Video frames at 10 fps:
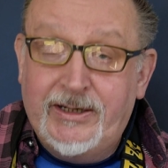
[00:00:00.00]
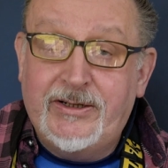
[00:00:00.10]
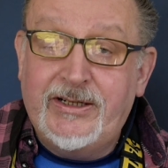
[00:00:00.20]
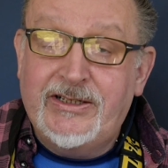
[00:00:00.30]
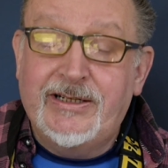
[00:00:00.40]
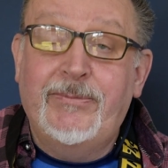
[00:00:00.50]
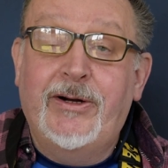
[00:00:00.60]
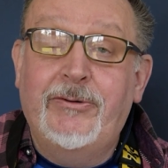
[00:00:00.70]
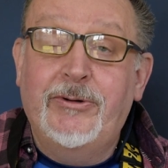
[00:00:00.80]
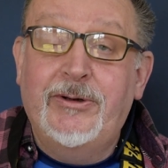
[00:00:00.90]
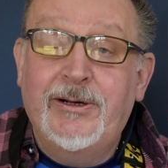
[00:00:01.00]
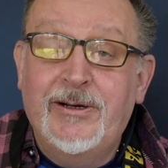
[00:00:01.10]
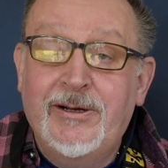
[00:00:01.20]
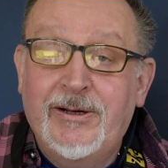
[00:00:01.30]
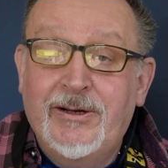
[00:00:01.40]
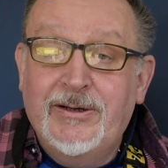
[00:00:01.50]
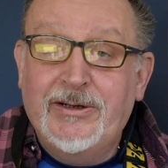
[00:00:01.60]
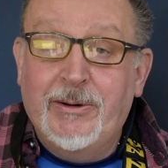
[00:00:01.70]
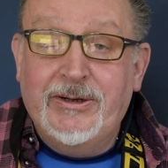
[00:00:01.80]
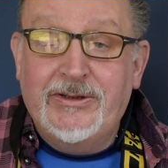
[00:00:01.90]
the D700,
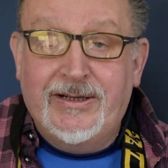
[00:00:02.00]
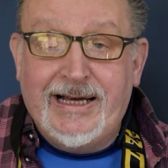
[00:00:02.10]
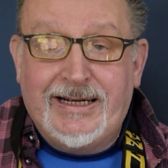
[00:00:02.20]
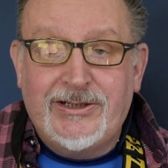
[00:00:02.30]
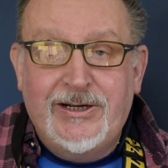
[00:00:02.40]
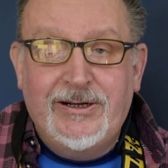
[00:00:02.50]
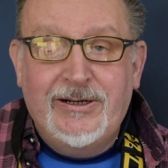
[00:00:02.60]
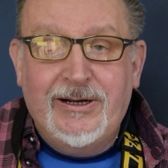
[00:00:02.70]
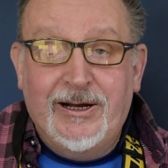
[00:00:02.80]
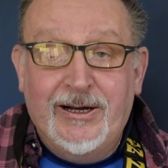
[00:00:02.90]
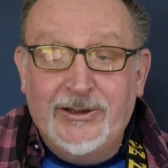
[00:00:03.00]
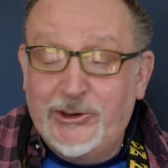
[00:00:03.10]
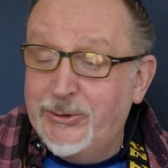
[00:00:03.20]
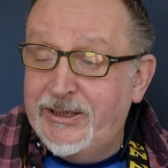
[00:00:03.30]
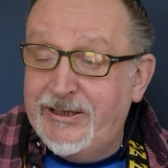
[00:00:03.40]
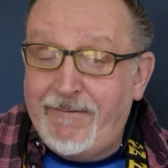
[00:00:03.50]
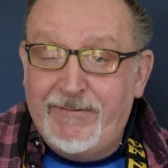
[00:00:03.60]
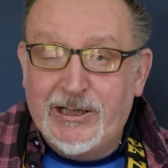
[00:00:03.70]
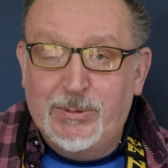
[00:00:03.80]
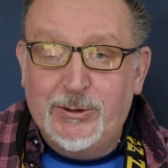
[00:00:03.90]
going to that, joining that
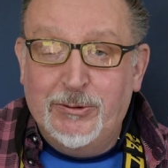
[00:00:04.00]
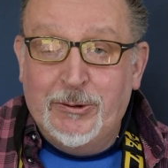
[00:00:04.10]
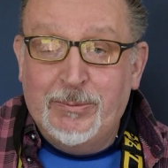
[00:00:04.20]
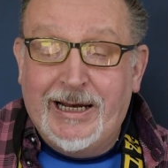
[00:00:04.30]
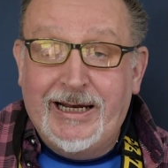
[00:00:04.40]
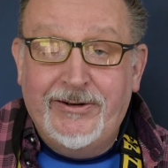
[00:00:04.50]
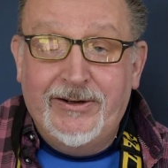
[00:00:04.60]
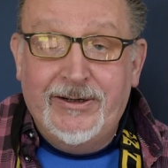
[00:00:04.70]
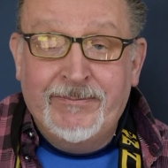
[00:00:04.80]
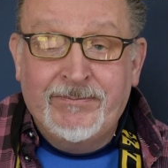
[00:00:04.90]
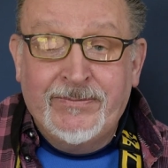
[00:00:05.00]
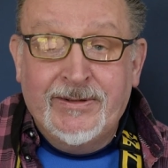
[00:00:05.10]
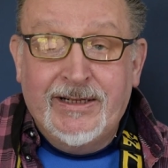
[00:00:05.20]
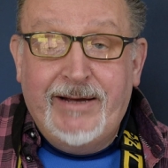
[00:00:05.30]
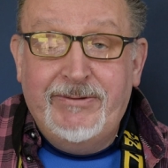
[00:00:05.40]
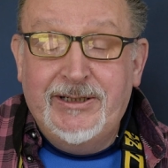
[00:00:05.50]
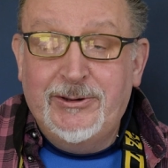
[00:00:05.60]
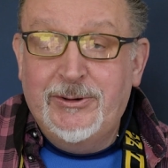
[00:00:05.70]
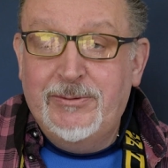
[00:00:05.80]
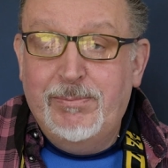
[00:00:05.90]
Facebook group and having a
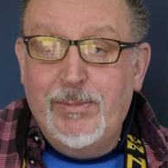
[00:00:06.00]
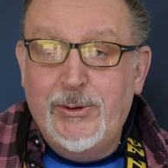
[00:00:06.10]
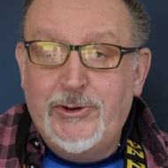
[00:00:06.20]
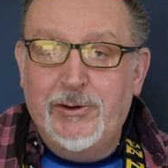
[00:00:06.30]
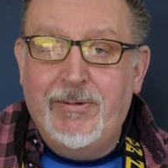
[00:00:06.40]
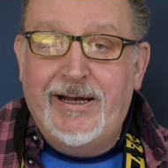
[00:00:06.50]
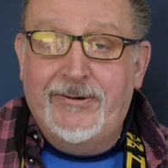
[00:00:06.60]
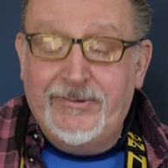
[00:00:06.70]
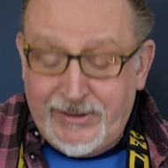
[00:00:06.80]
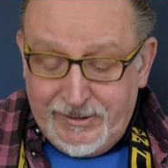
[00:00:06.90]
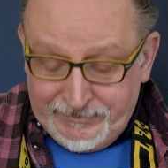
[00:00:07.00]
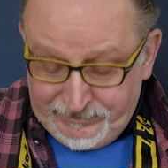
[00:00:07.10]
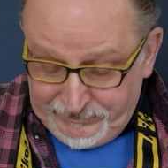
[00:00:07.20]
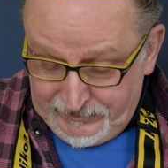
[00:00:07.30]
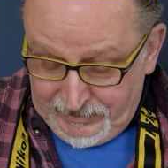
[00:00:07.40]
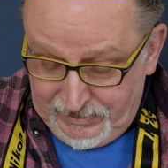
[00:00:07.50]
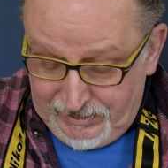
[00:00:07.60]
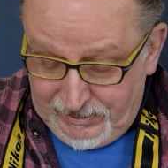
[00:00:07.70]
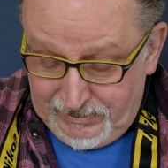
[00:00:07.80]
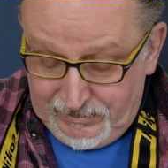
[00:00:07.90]
good mooch around.
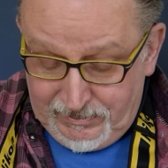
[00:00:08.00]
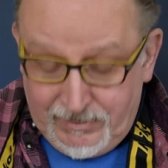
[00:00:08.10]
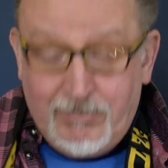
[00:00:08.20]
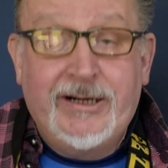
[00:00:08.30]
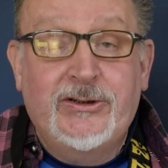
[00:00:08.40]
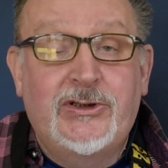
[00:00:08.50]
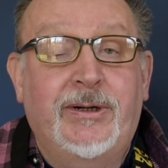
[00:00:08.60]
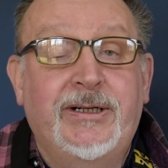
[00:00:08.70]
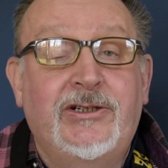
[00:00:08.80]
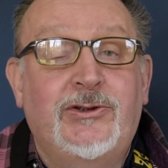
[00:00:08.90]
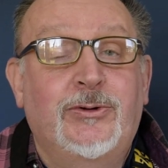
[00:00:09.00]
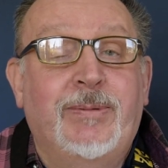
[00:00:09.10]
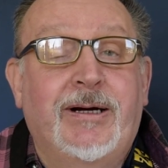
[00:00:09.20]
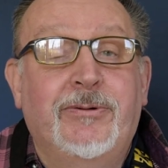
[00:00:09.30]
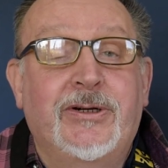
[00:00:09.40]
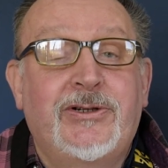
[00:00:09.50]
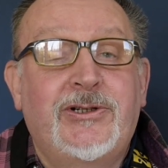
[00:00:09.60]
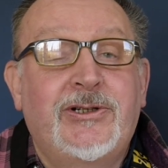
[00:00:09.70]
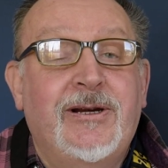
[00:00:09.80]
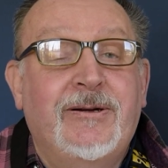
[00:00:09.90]
What else do I need to talk about,
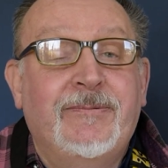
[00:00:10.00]
Chris?